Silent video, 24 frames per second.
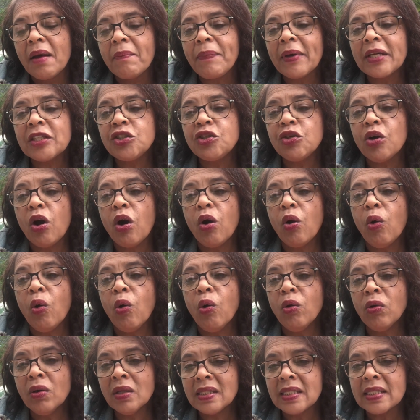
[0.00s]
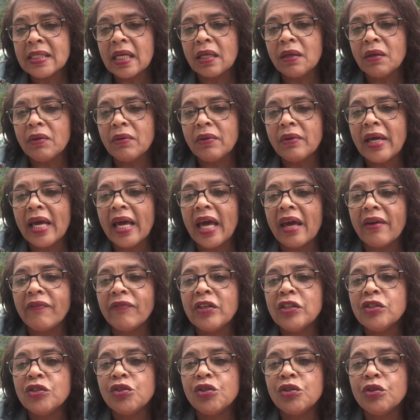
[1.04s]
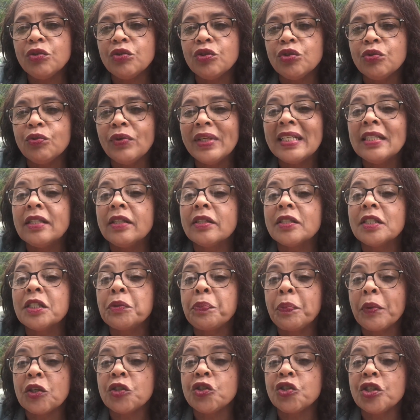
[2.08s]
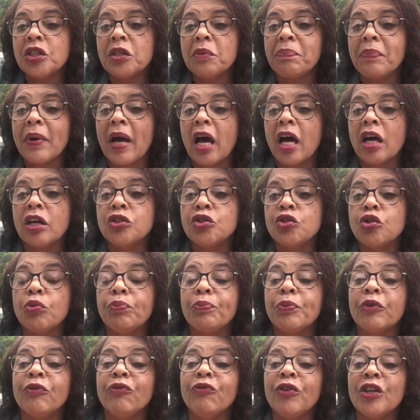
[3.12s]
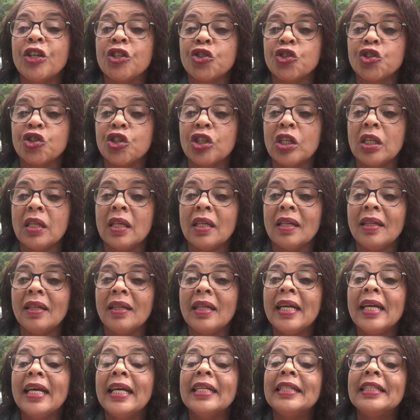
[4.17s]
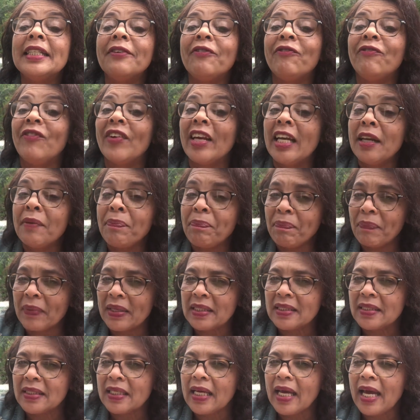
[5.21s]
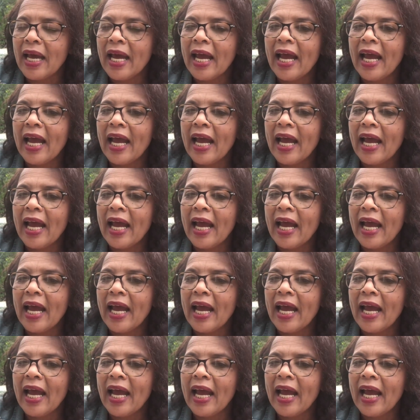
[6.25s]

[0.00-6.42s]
but you're also having to do introspection about your professional development